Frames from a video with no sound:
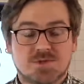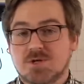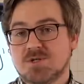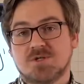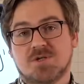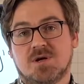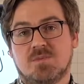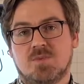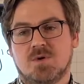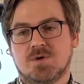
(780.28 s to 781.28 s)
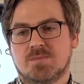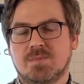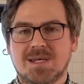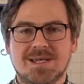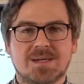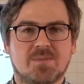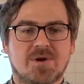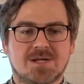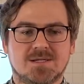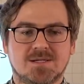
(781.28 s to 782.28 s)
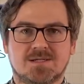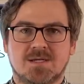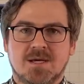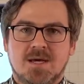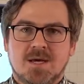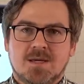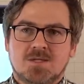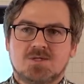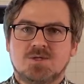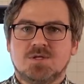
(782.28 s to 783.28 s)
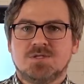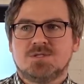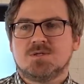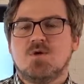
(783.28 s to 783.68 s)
structures are important, but like practice, students